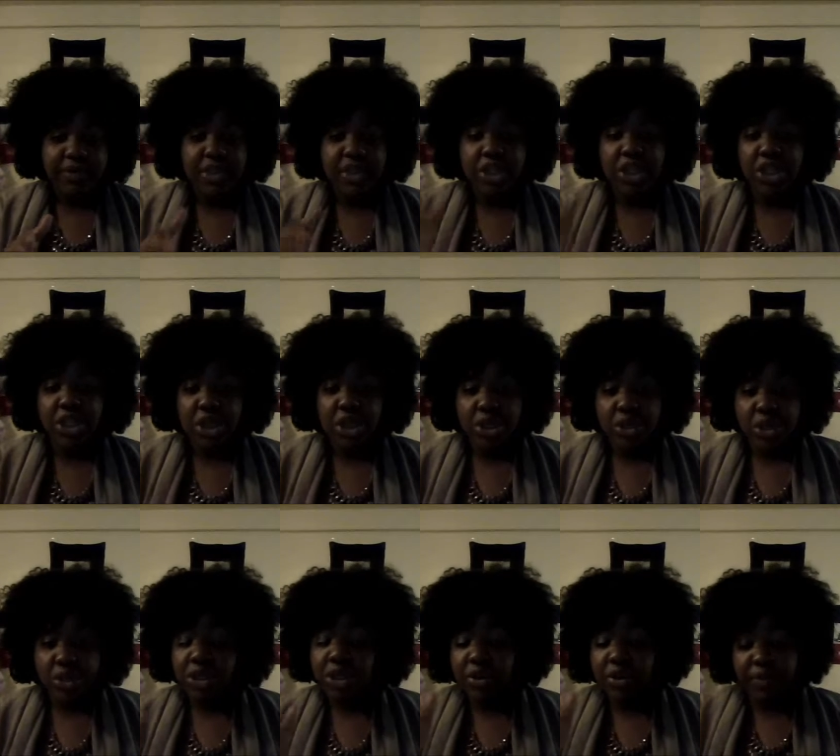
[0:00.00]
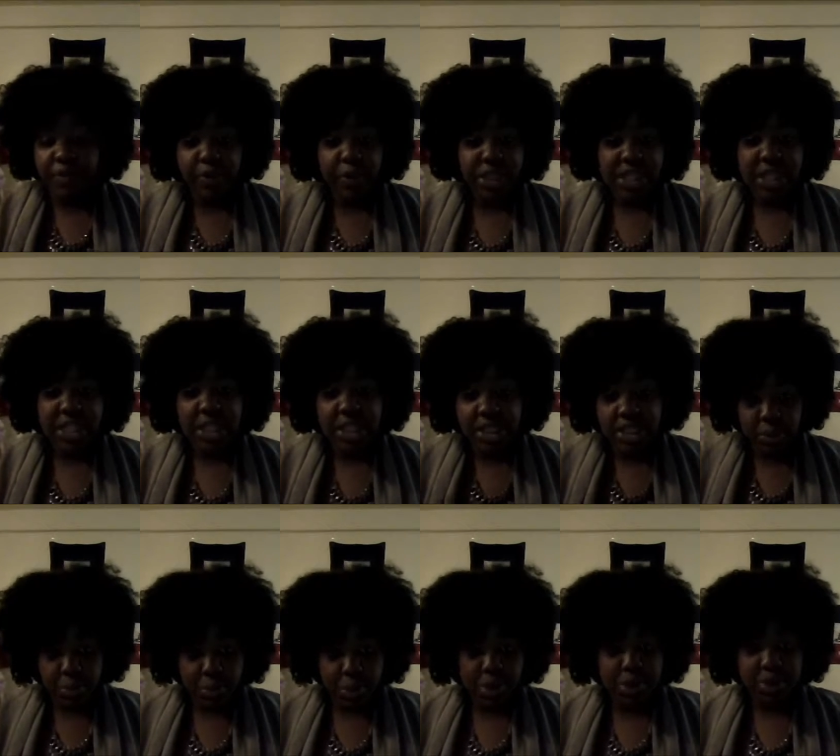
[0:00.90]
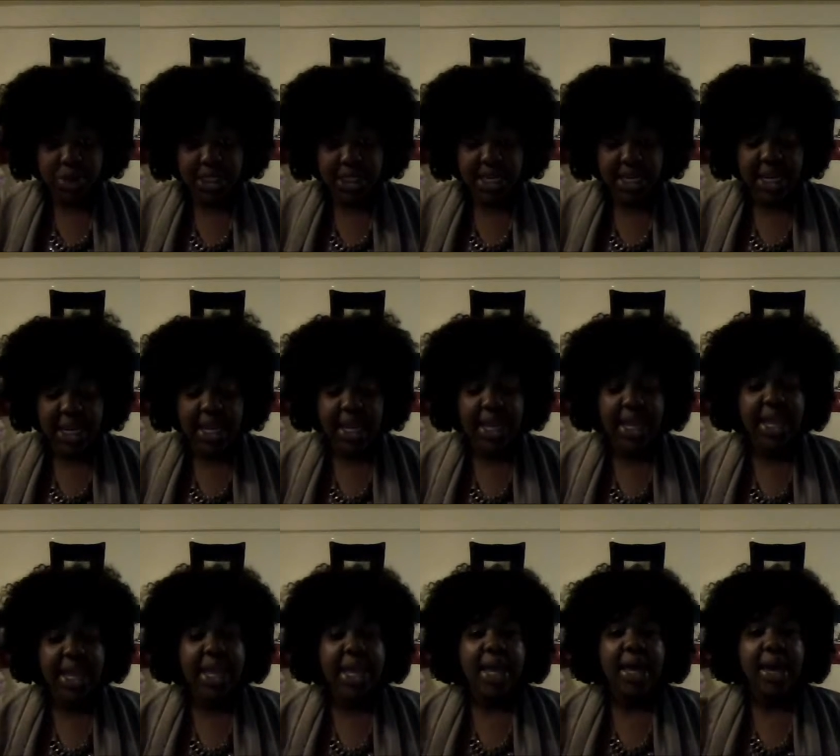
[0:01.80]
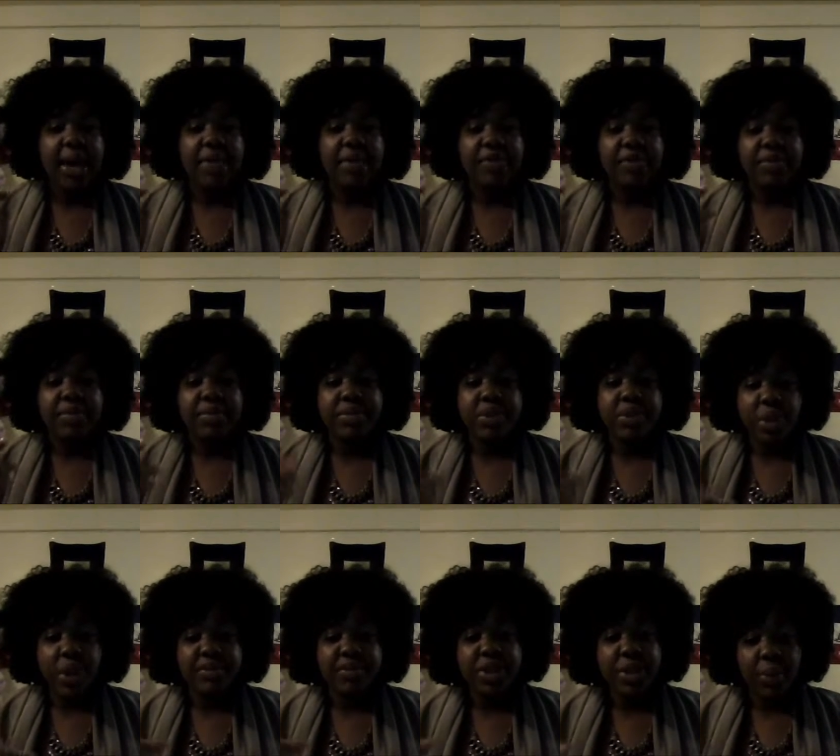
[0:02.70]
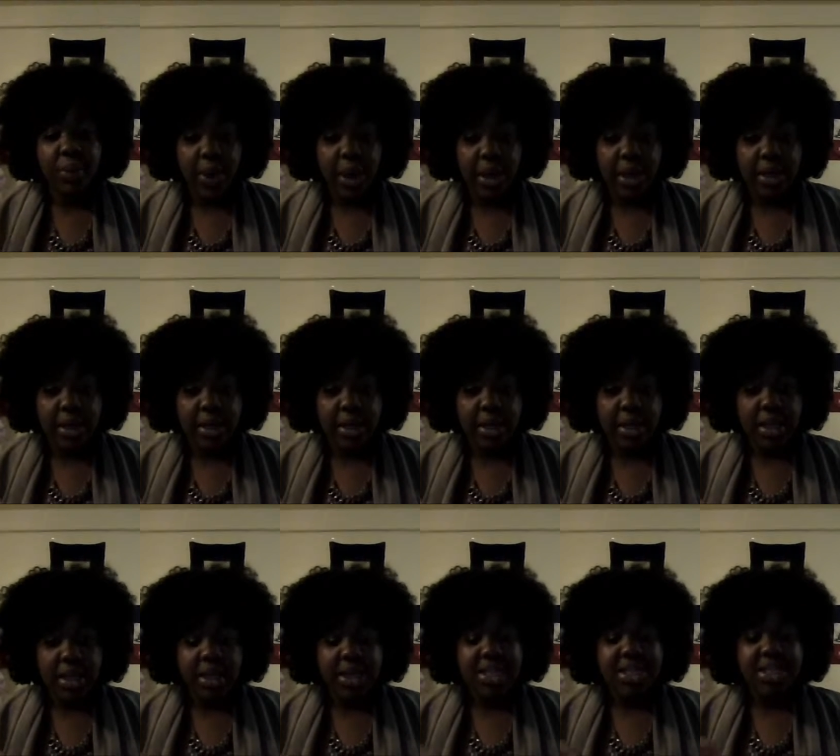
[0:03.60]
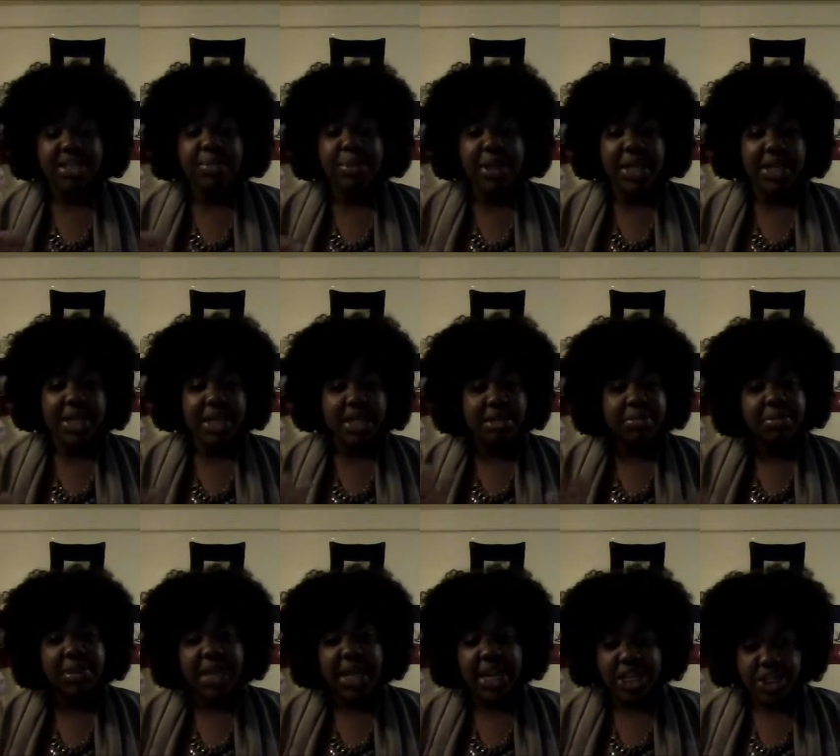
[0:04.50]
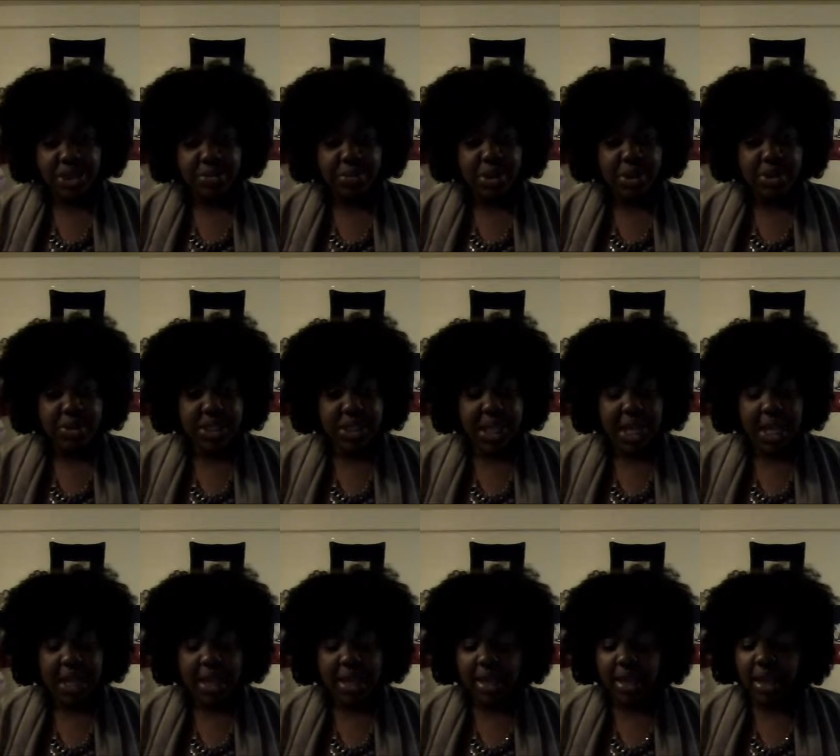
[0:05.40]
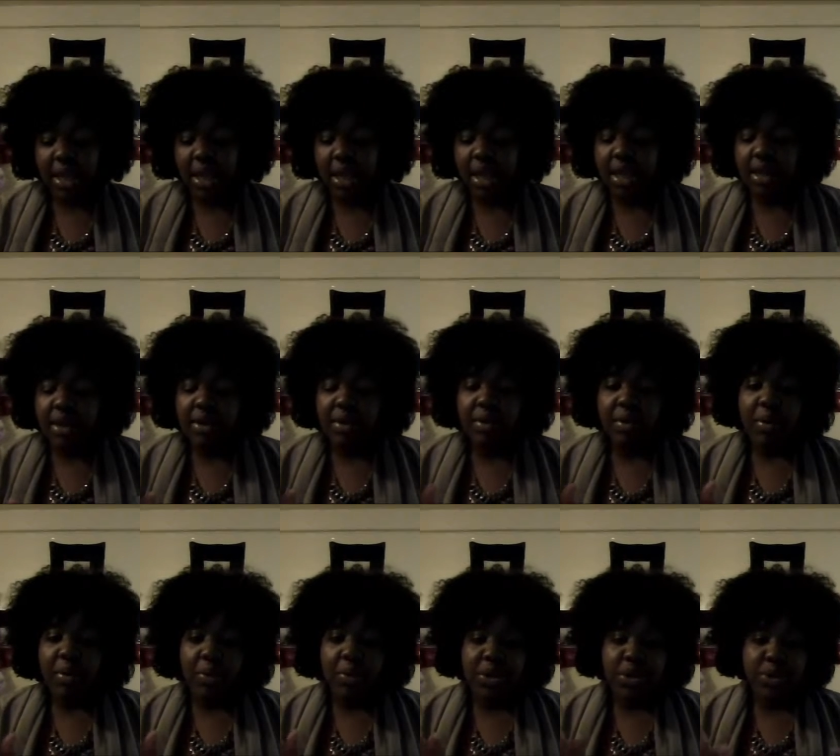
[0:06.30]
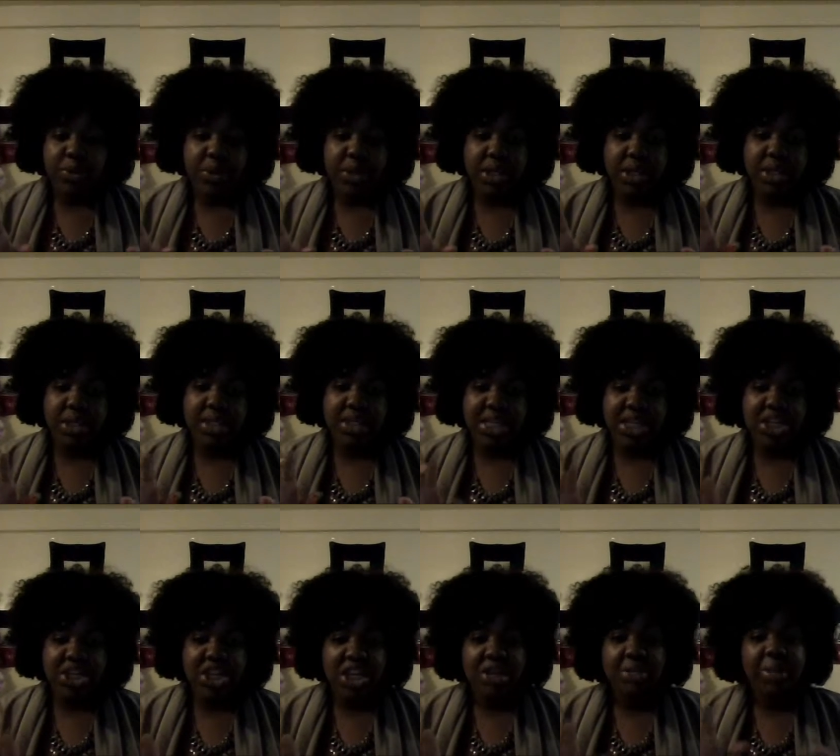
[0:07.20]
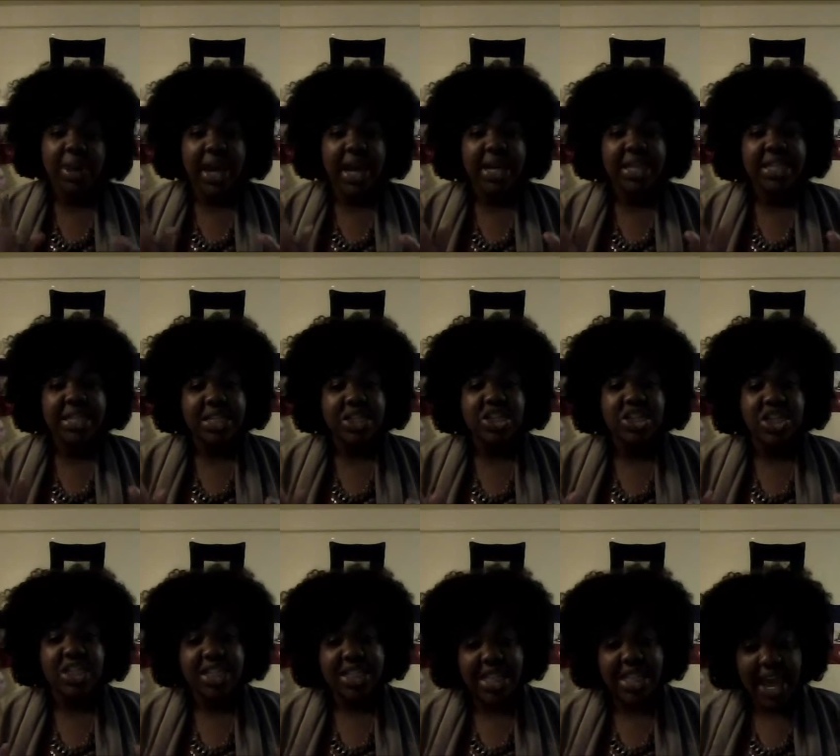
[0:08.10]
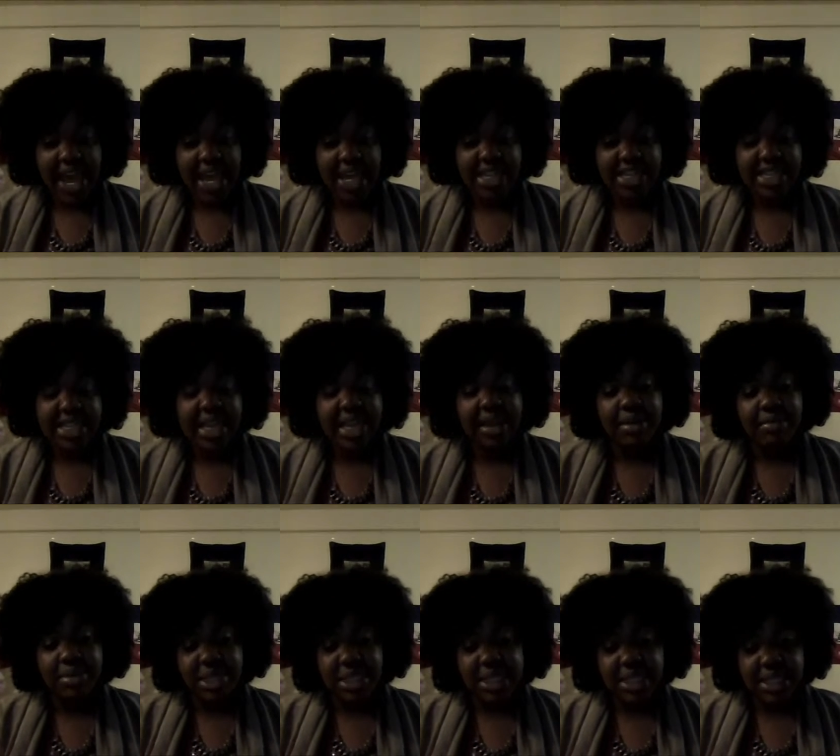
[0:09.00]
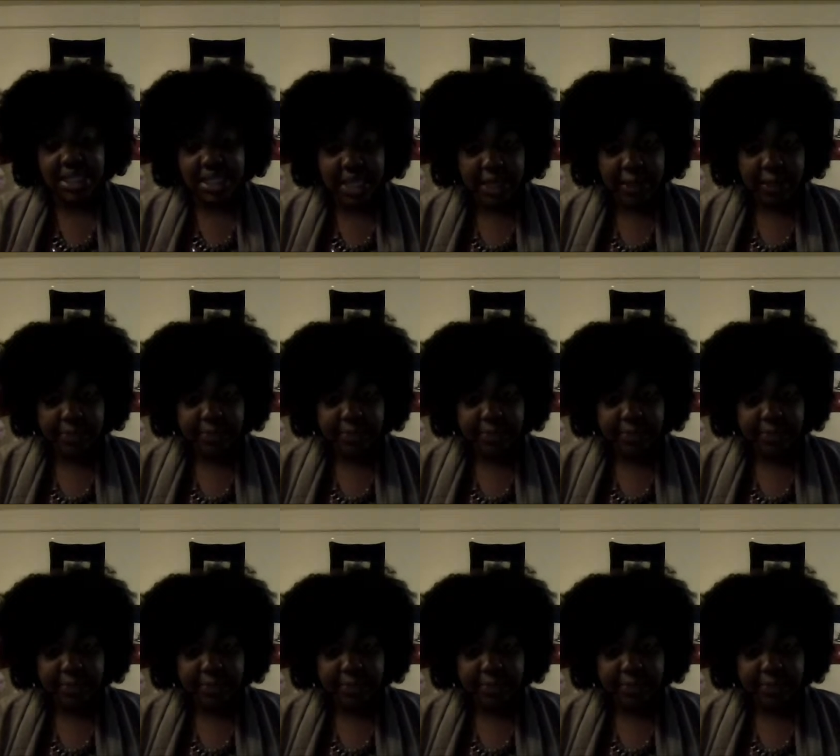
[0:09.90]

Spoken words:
to the 14th, which was today, from 12 to 1, to play nothing but Haitian music, which was DJed by DJ Stax and Mr. C.